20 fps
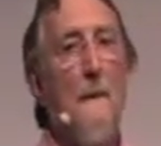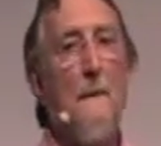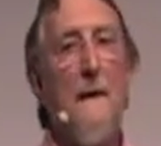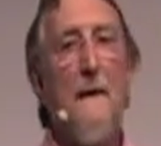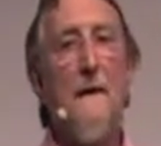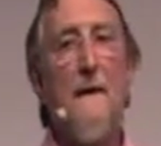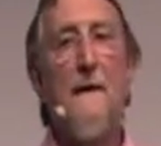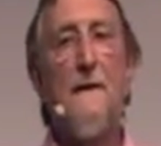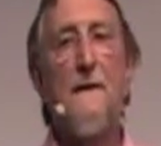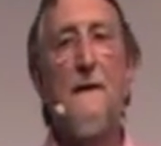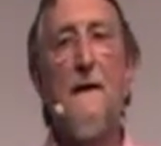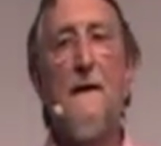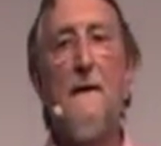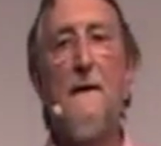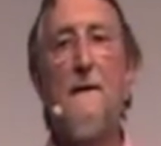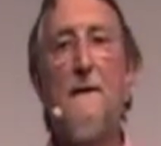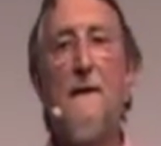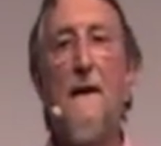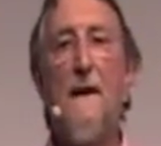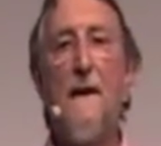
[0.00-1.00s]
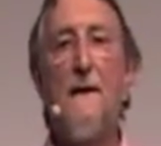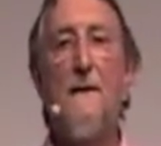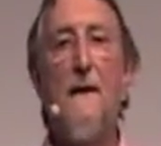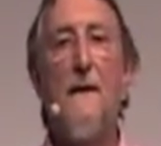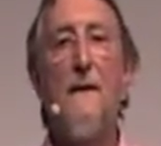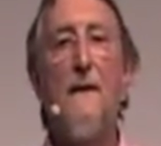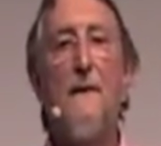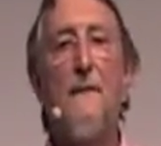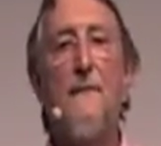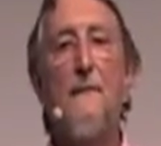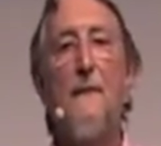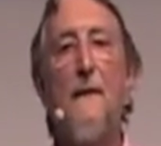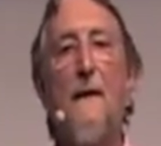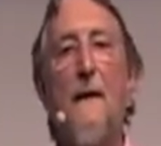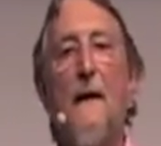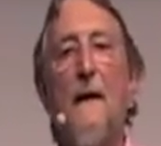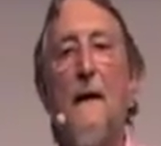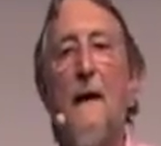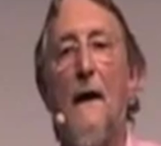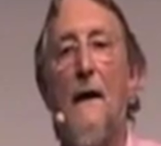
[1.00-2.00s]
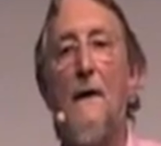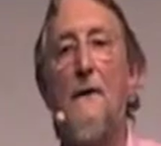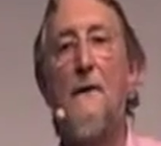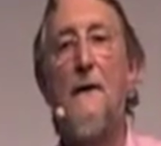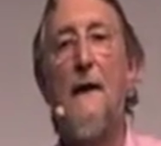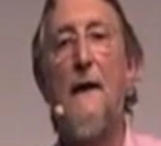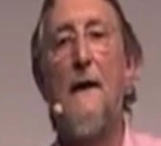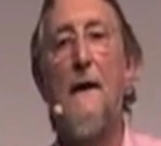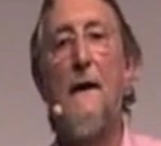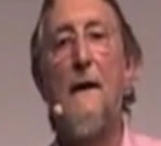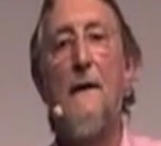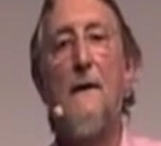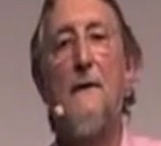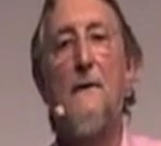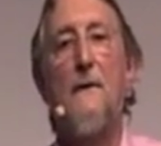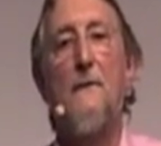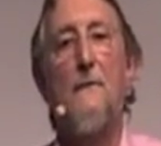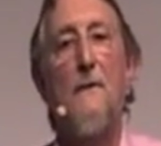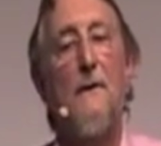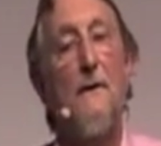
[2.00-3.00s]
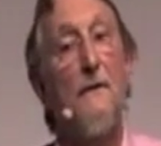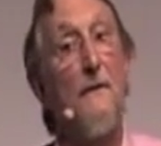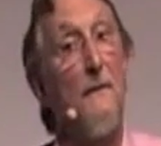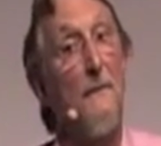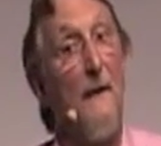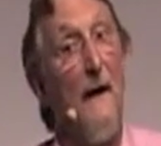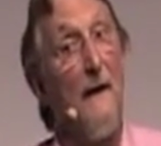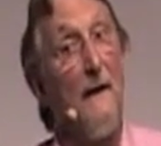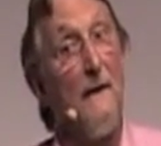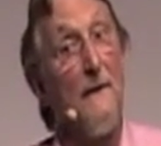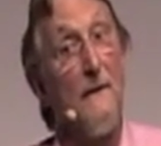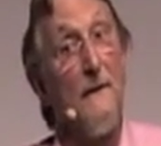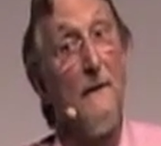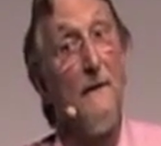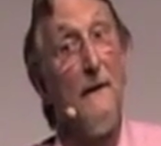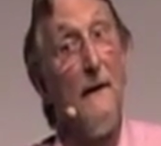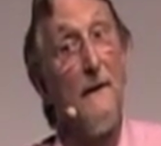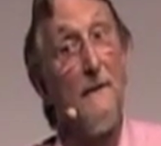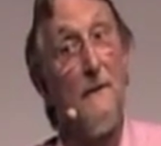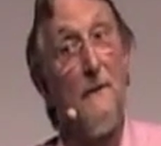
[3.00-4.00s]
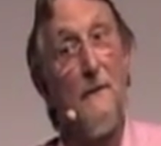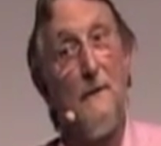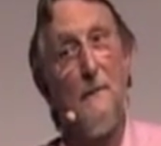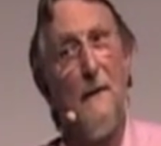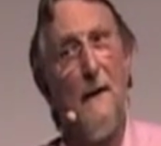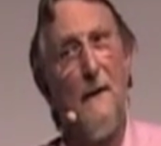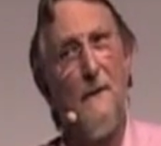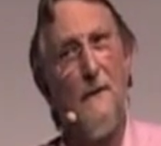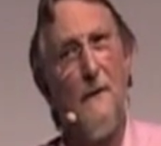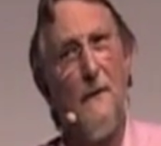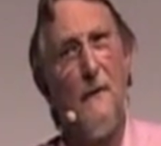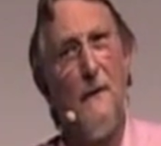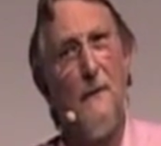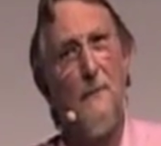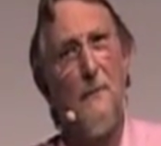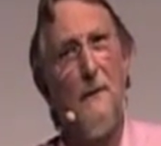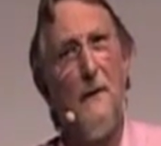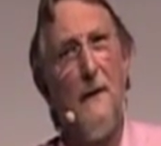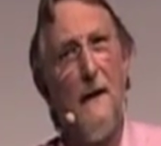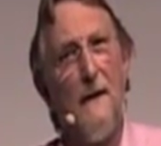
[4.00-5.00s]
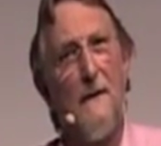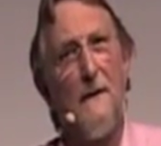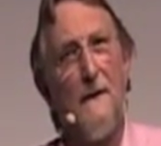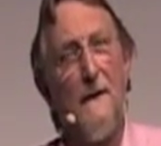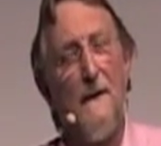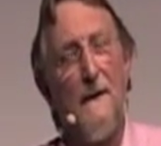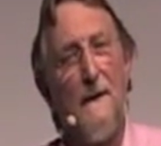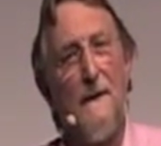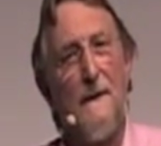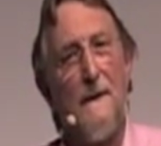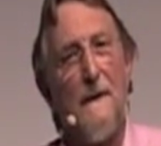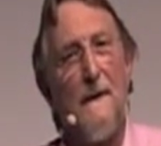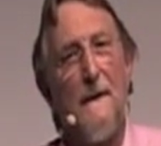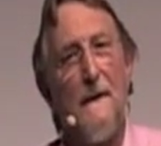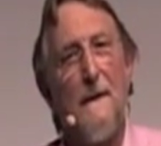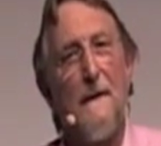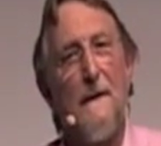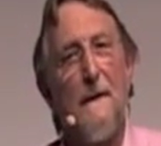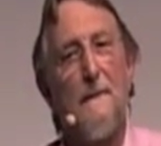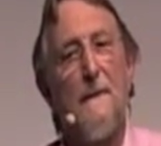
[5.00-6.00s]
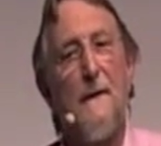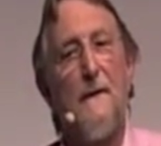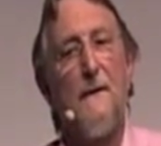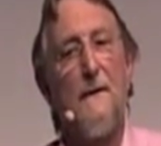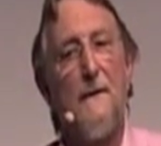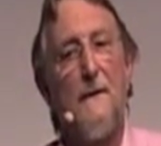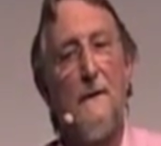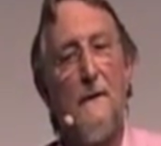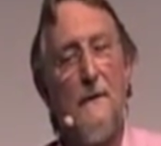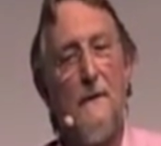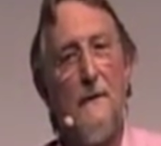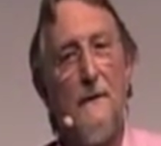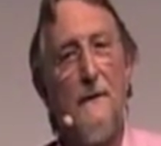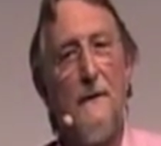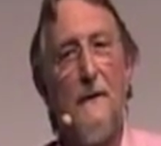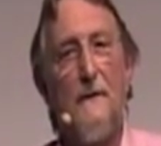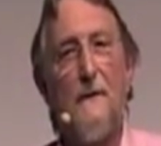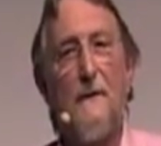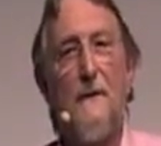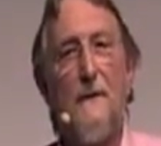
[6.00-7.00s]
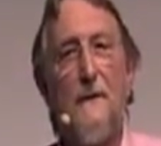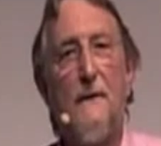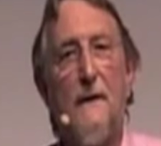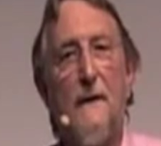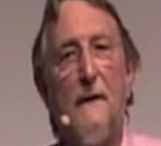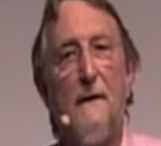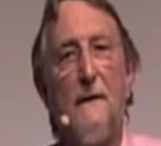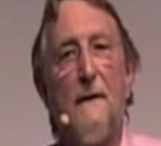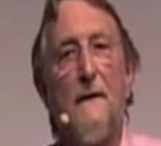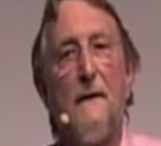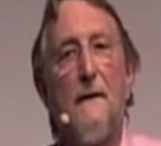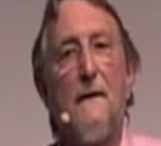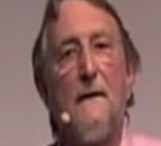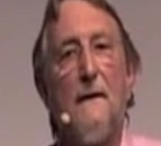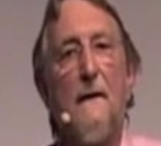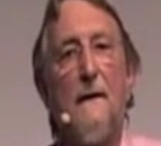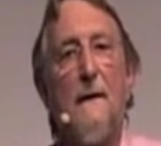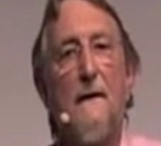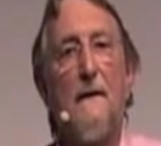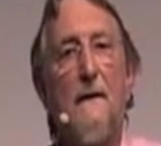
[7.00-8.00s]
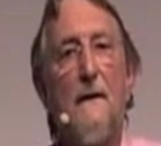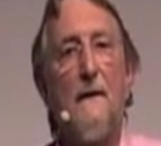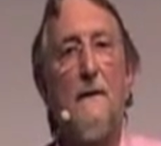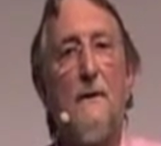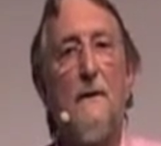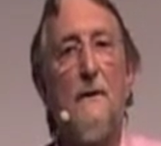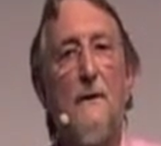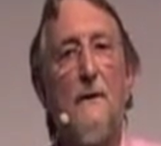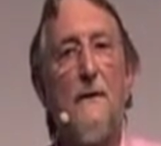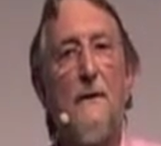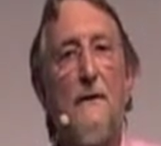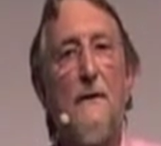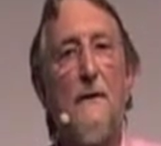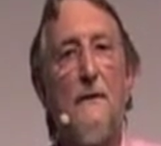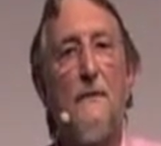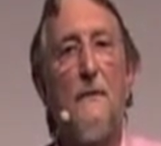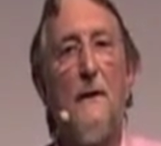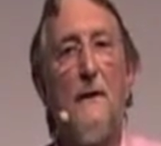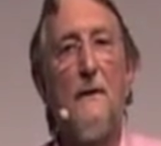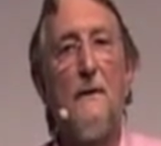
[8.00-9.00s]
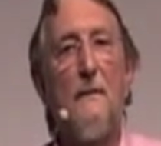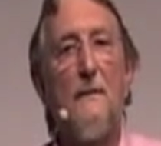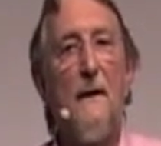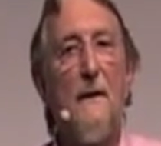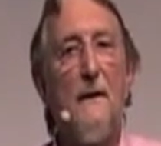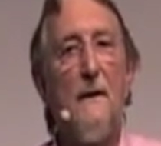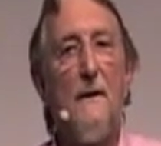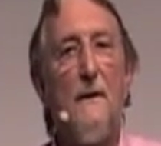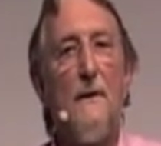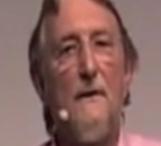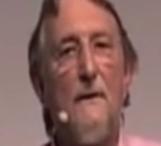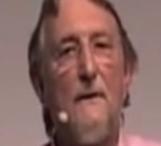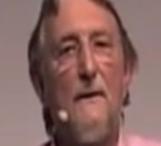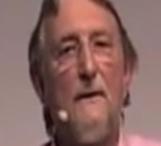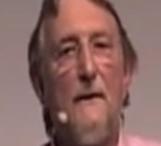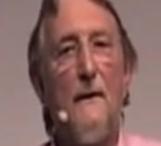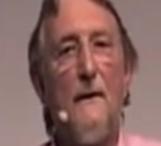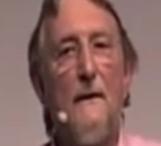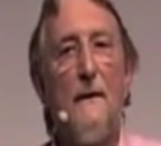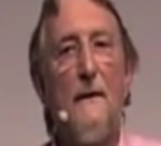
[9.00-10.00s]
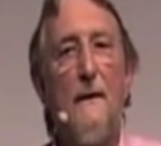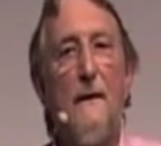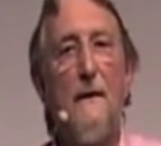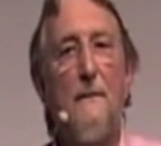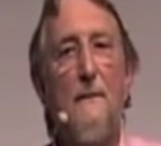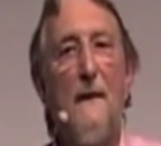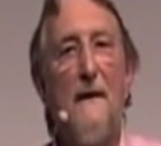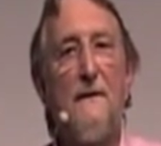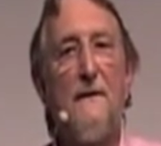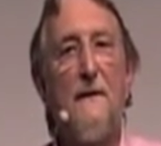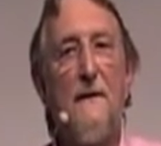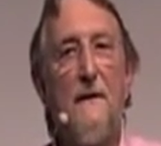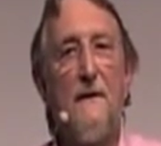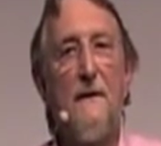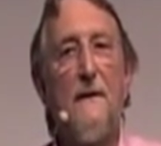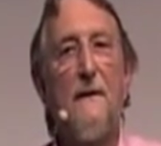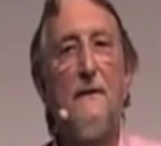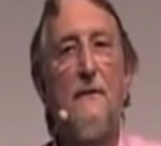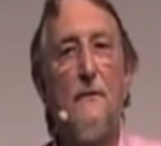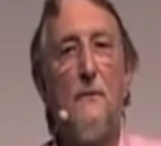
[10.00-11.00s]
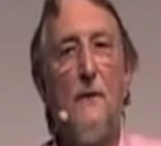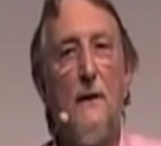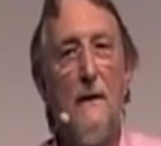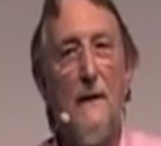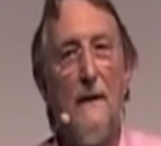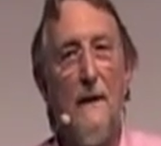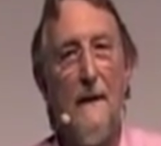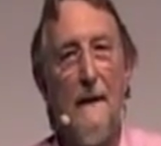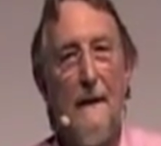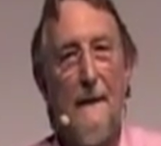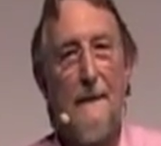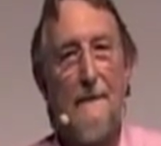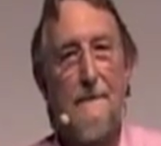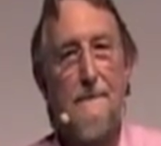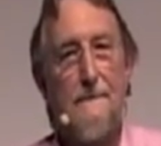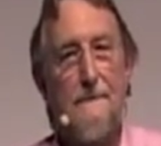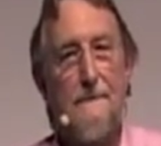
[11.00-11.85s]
Because I said, okay, you can move about, and that's what you might do in practice, but you can also do it in the course of what you might call imaginative work.